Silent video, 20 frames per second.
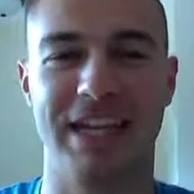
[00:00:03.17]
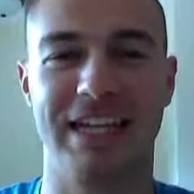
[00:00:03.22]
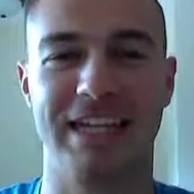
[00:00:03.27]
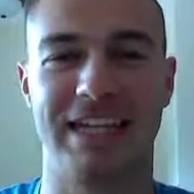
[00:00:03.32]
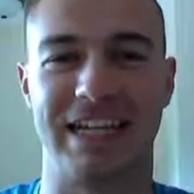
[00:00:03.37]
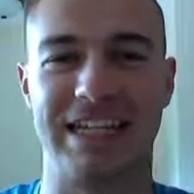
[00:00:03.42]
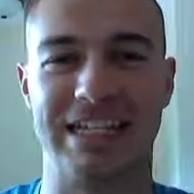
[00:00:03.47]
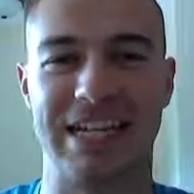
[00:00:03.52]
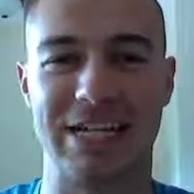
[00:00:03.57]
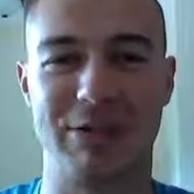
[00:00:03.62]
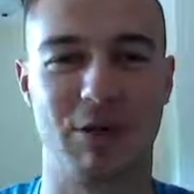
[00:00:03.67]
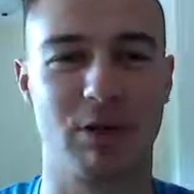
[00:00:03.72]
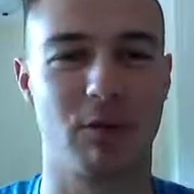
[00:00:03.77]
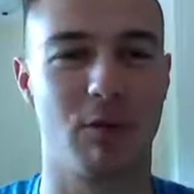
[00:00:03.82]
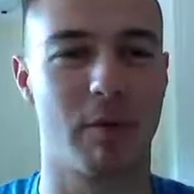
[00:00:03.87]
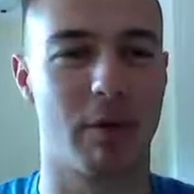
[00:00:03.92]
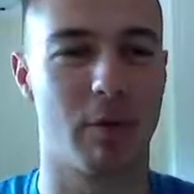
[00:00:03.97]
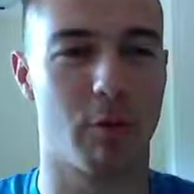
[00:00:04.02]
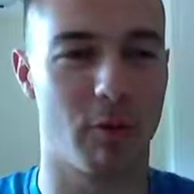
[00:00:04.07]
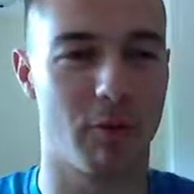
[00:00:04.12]
Continuing where
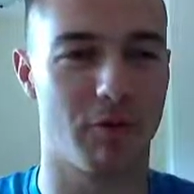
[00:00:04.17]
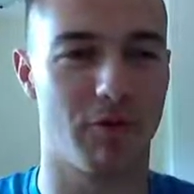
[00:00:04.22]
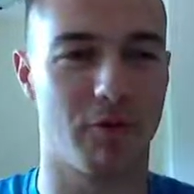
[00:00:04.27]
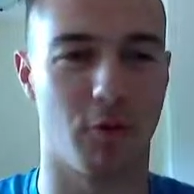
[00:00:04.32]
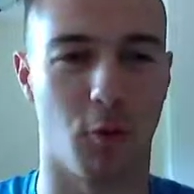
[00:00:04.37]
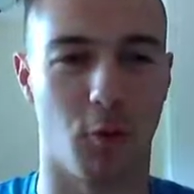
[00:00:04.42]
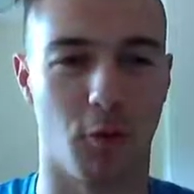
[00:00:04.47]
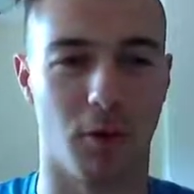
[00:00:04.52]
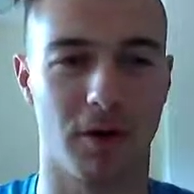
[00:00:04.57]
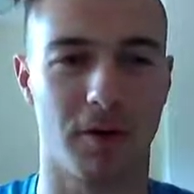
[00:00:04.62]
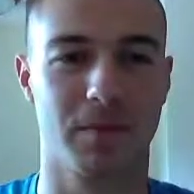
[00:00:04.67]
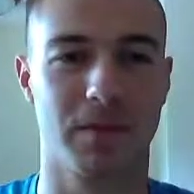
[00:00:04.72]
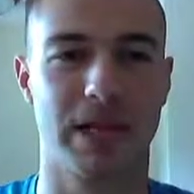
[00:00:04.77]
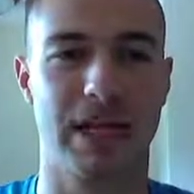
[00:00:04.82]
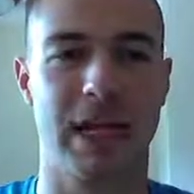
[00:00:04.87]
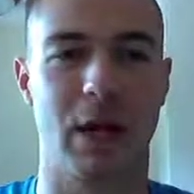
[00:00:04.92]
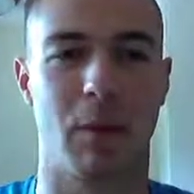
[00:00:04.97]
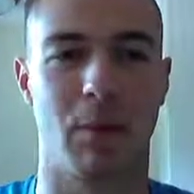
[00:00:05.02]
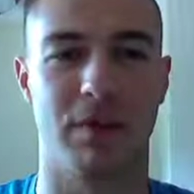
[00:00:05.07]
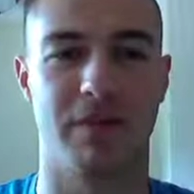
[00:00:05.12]
we were before,
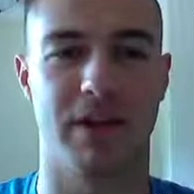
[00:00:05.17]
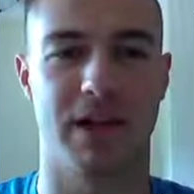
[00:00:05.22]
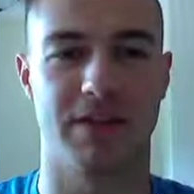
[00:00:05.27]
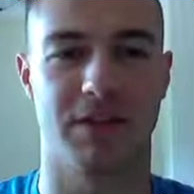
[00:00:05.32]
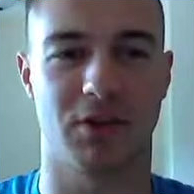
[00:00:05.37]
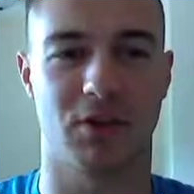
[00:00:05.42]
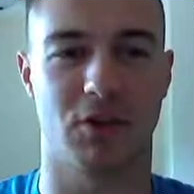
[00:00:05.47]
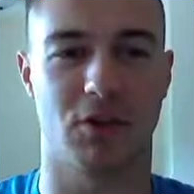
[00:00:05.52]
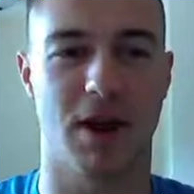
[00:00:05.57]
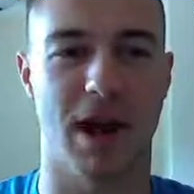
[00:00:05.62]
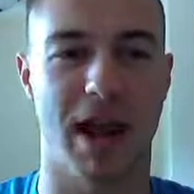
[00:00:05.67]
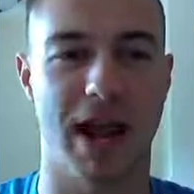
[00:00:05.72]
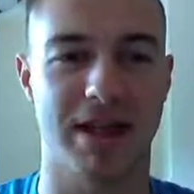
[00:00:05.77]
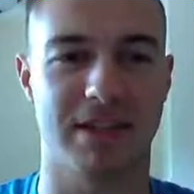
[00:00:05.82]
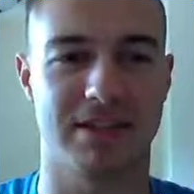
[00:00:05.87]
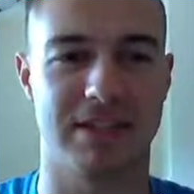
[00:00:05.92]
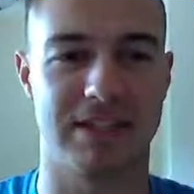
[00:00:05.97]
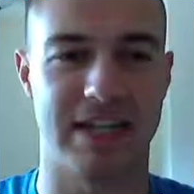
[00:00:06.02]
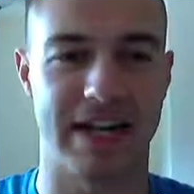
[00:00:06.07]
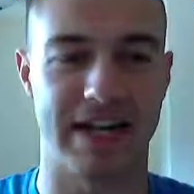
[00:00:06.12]
we've got the cracks
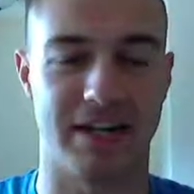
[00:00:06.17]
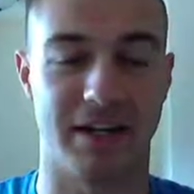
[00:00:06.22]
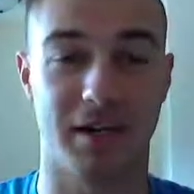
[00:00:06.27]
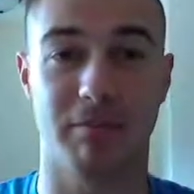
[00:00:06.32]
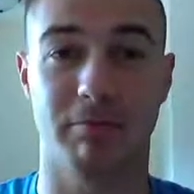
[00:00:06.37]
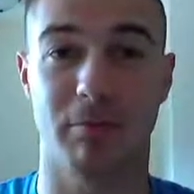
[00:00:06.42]
data,